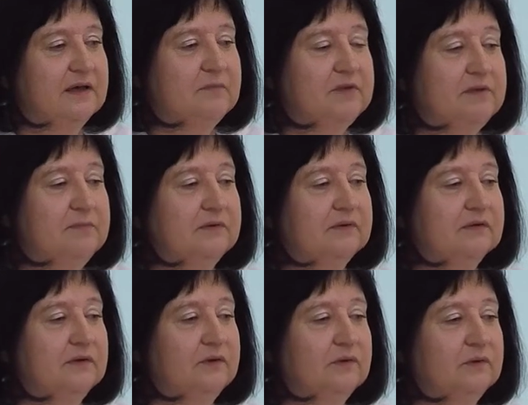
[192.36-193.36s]
People
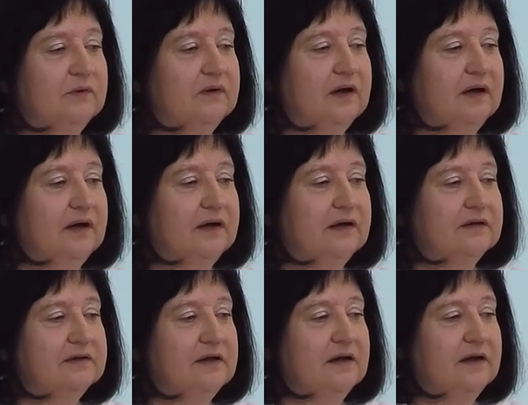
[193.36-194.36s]
who are, uh,
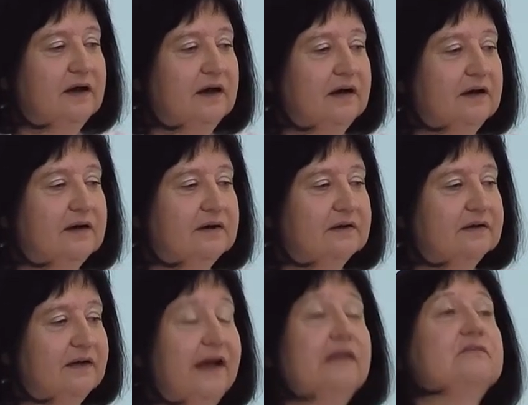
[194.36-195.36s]
are
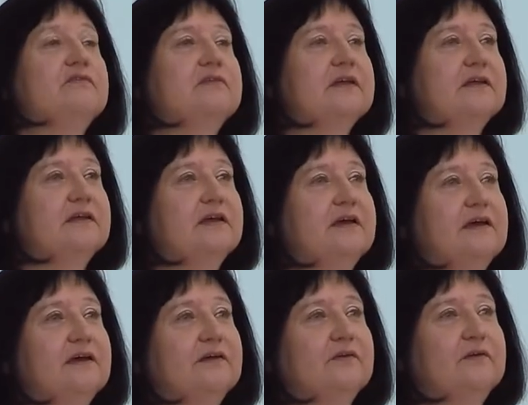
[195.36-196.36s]
healthy
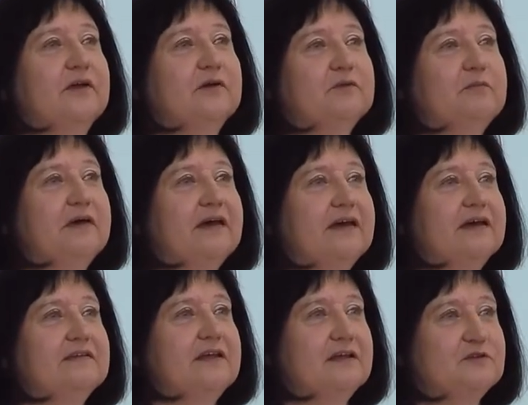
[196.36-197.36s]
do not pay
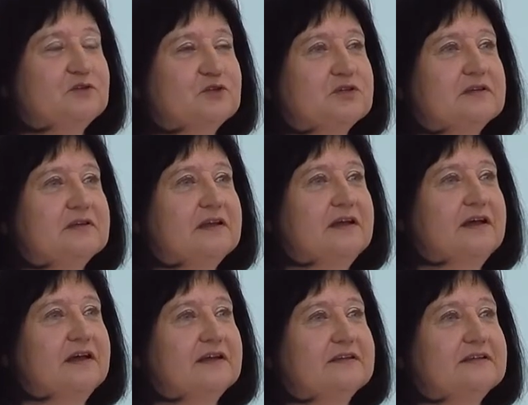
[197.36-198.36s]
attention
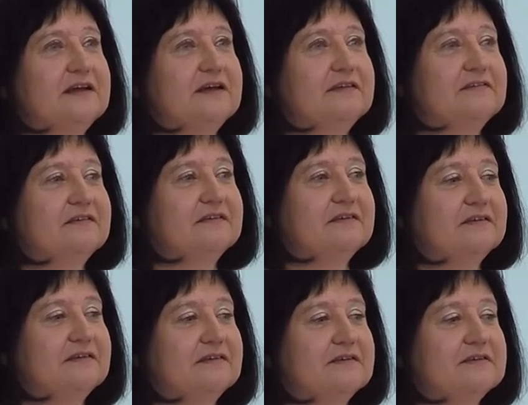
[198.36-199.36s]
that
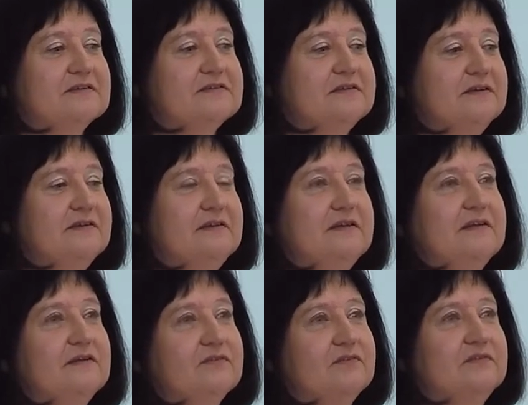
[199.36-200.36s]
uh,
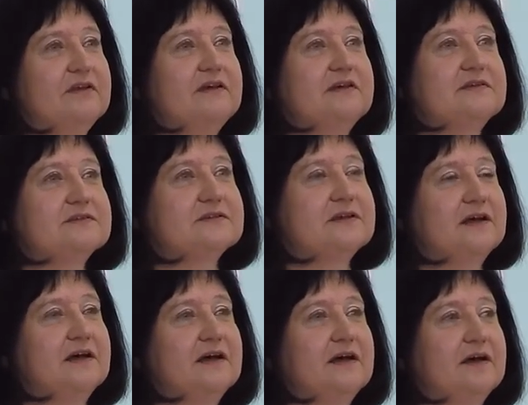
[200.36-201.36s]
certain things
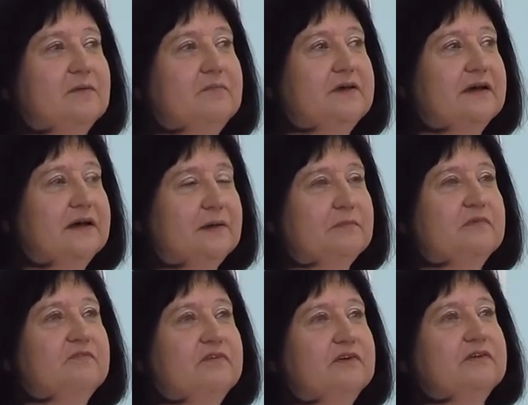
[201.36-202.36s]
become
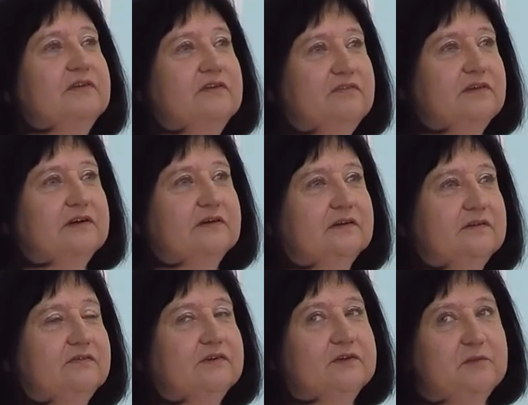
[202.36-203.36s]
very difficult
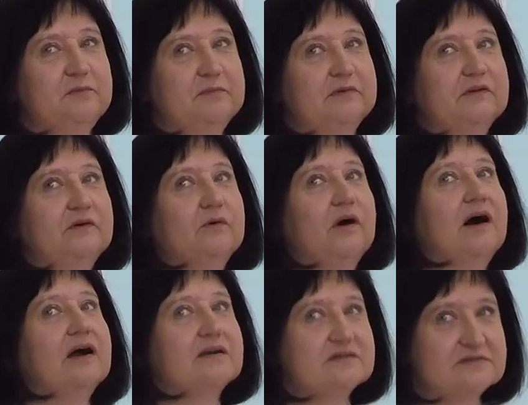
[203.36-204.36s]
for the people who
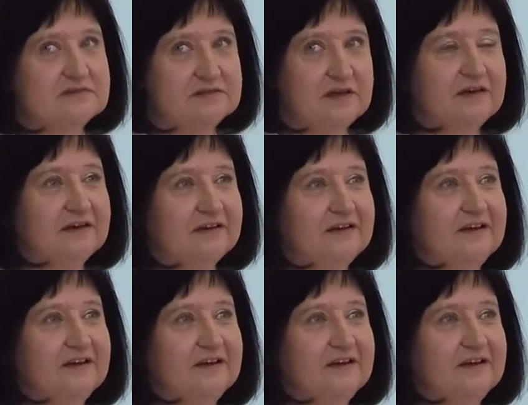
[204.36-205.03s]
are sick.